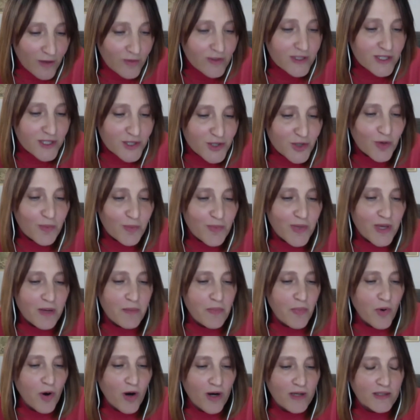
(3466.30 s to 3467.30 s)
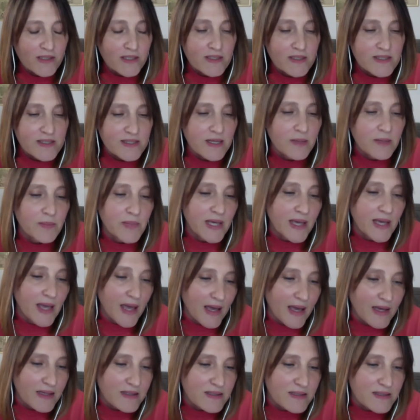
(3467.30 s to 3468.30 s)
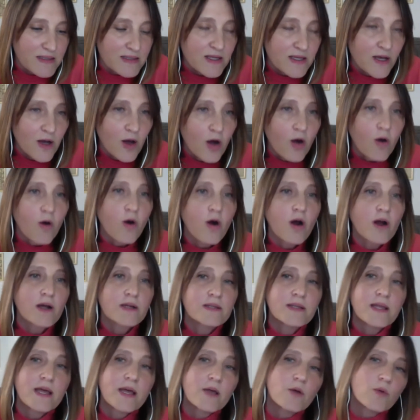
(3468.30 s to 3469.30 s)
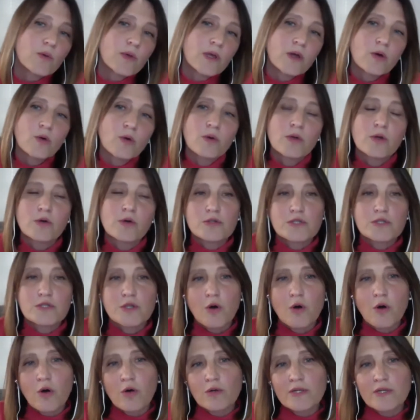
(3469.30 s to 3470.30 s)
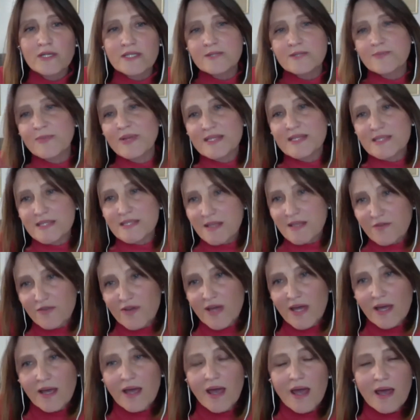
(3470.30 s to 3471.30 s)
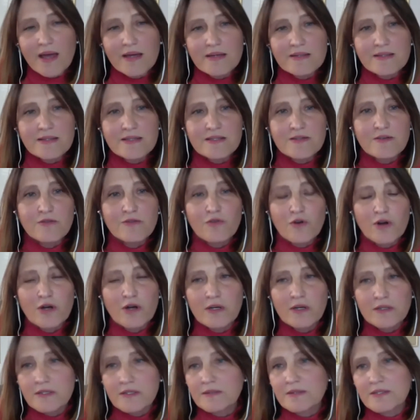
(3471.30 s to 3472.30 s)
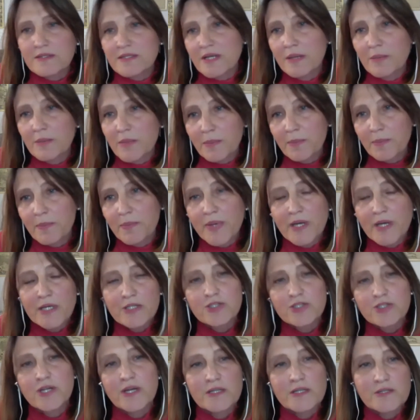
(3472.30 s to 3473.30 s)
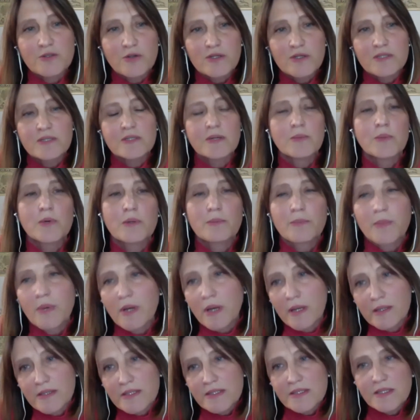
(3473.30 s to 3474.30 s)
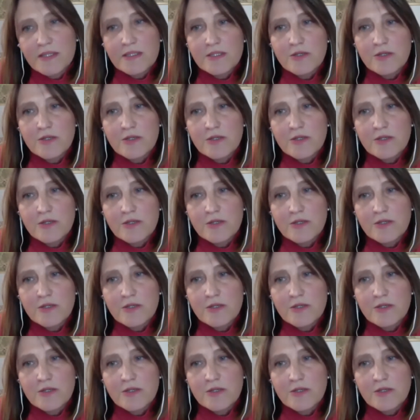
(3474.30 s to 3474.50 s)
still be important in some cases, or they will use the only specific cases for some patients or some disease?